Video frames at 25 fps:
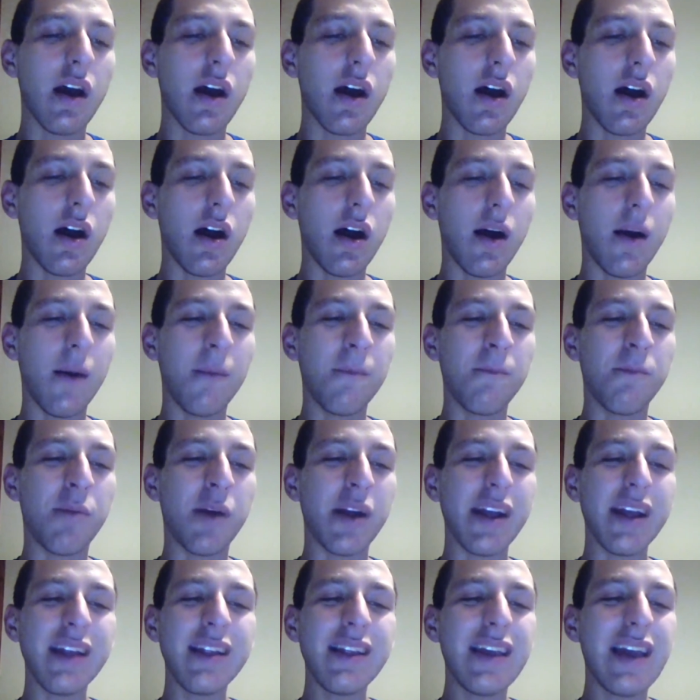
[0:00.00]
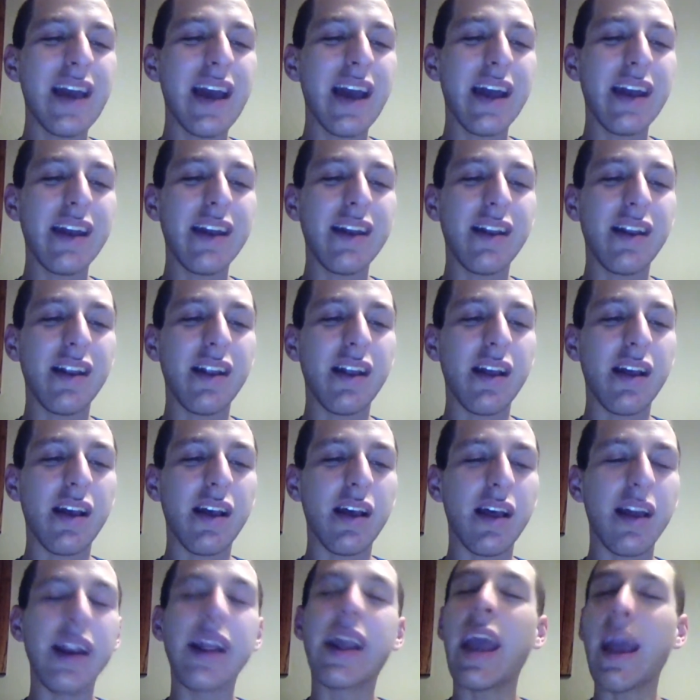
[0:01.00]
but in the end,
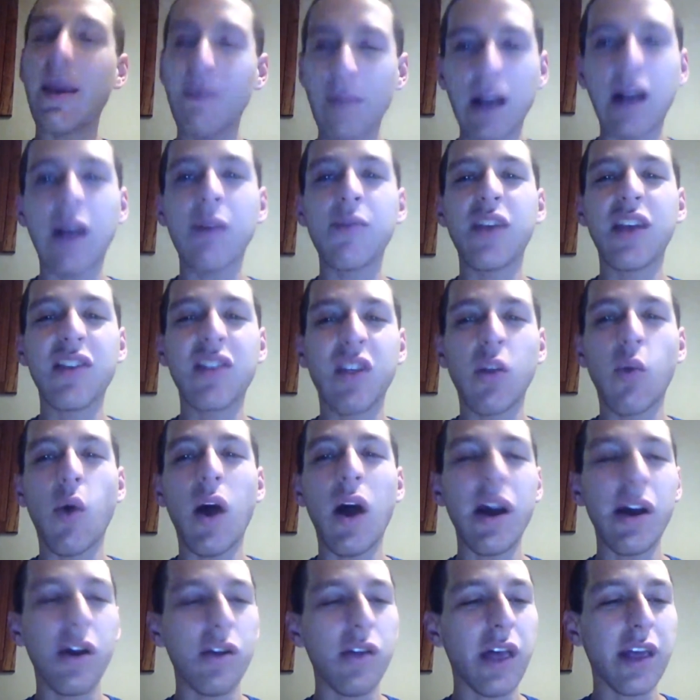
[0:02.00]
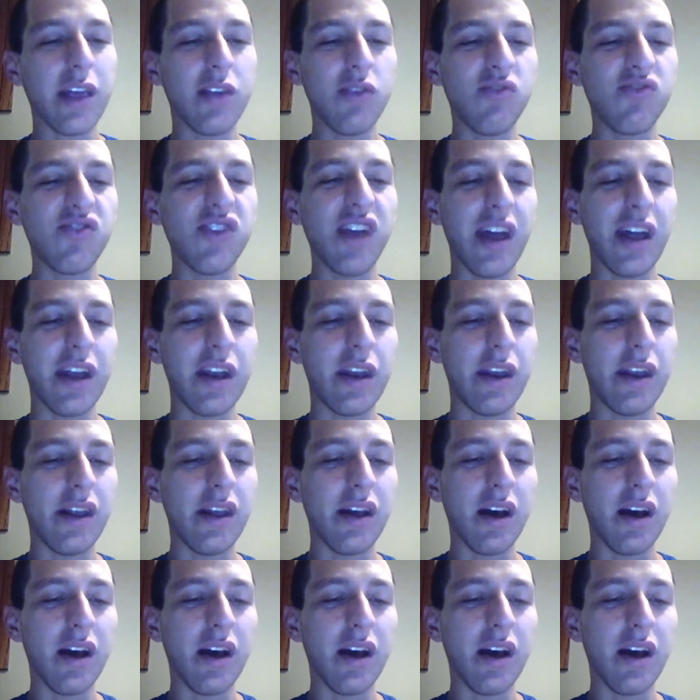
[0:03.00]
in a game that comes out to the wire, like you said,